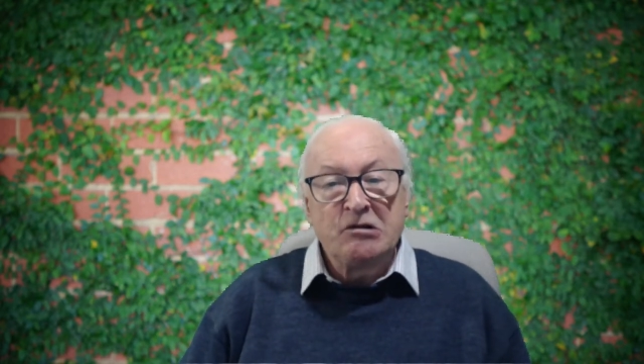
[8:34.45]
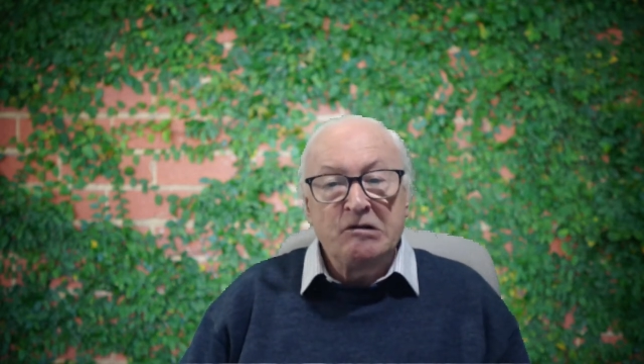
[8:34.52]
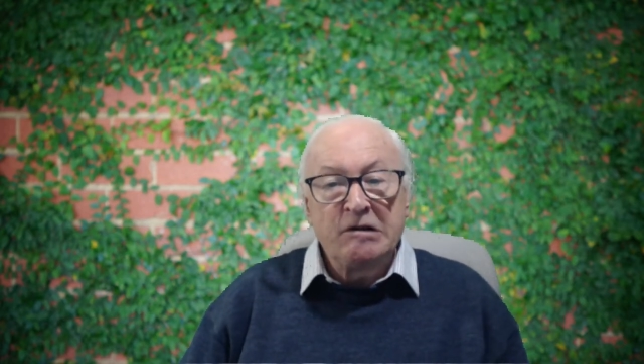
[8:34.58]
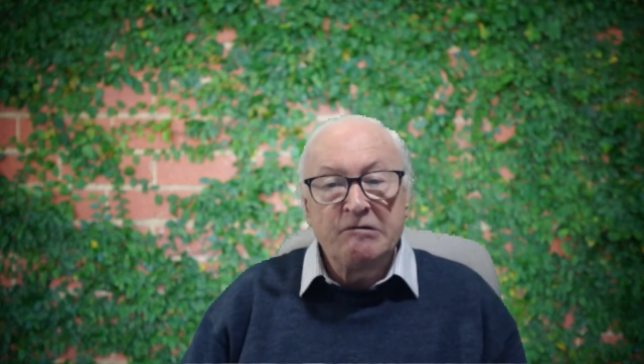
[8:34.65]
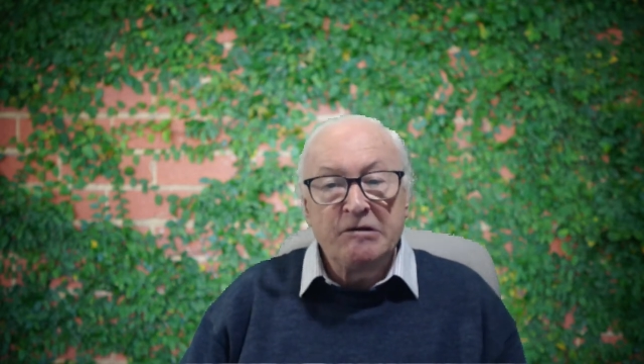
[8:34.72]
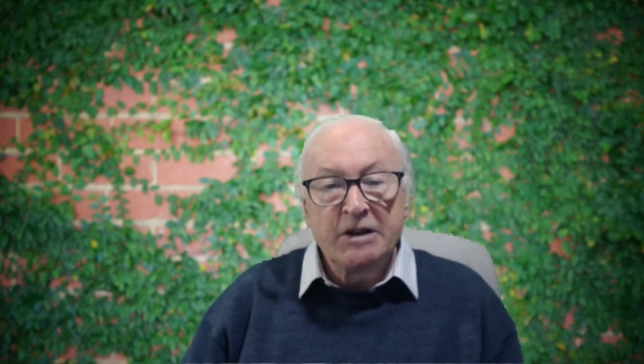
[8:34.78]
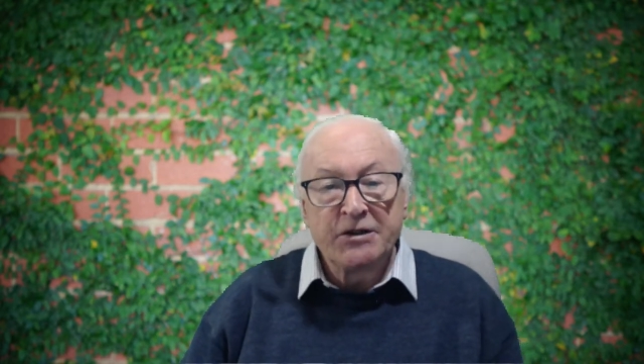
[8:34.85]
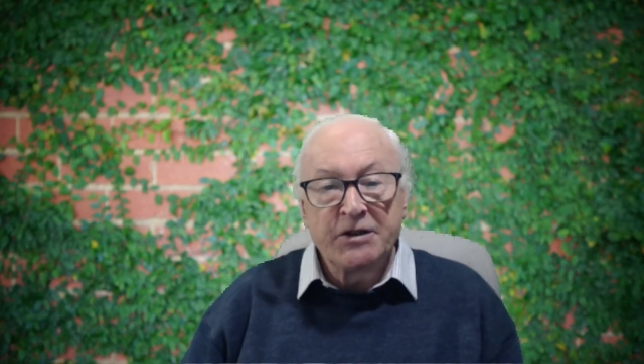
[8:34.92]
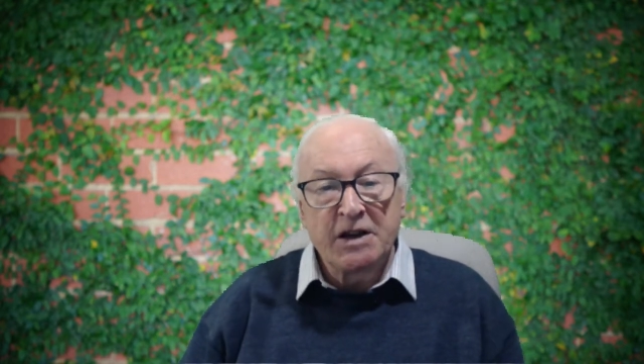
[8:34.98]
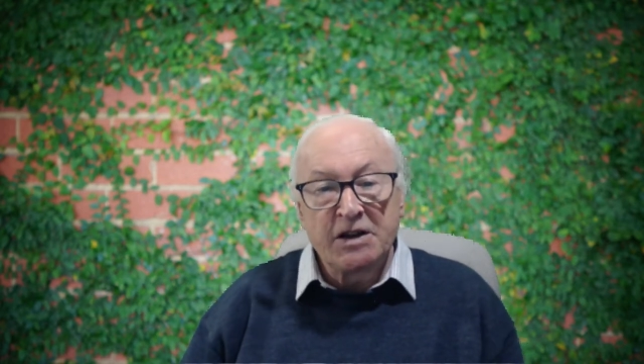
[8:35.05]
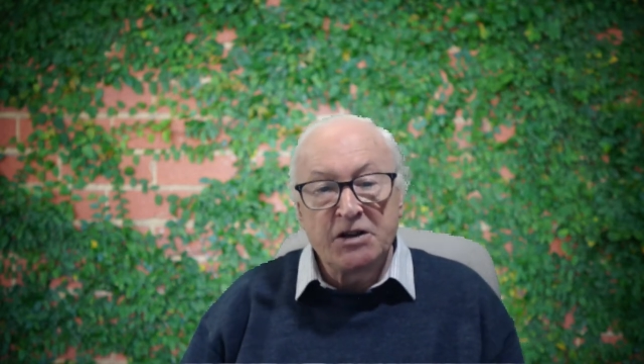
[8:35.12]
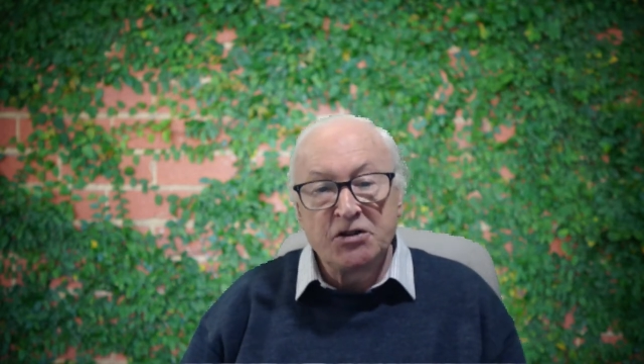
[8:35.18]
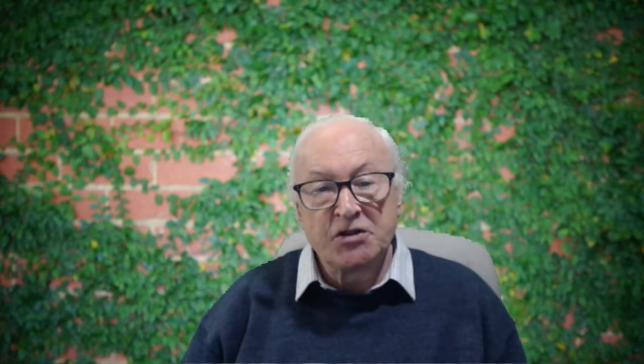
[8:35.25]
real danger,